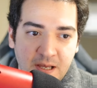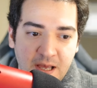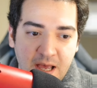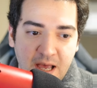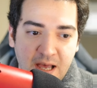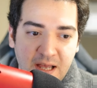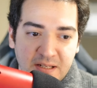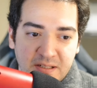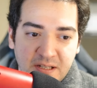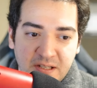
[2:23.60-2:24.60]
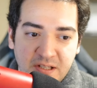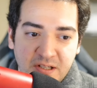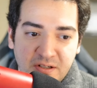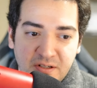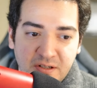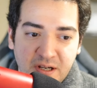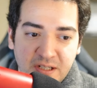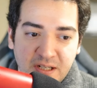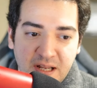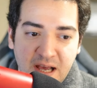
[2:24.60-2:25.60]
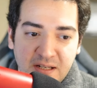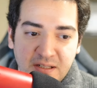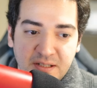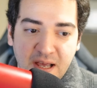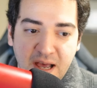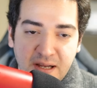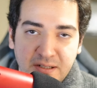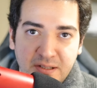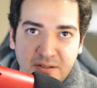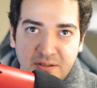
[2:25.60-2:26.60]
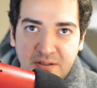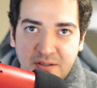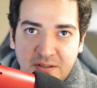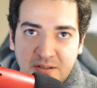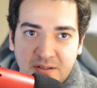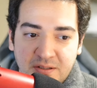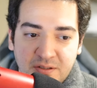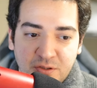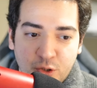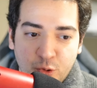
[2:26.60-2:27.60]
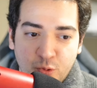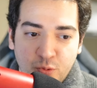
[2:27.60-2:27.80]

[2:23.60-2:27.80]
and here I can add a tag 2.